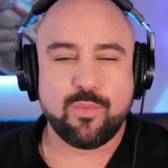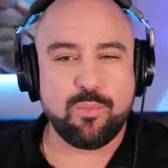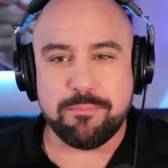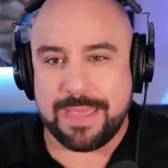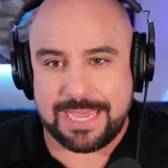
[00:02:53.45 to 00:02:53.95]

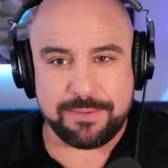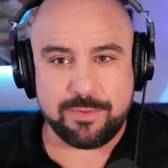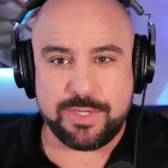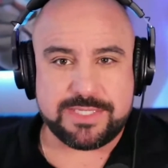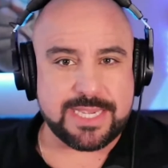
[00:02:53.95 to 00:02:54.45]

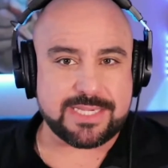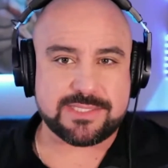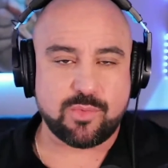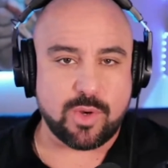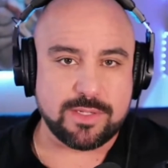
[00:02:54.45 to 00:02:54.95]
Maybe we
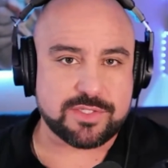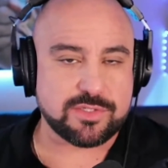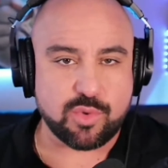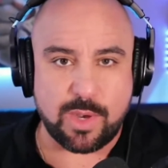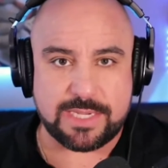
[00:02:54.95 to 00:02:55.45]
text
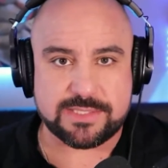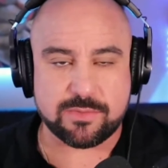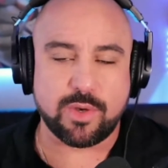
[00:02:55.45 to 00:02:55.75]
once or twice.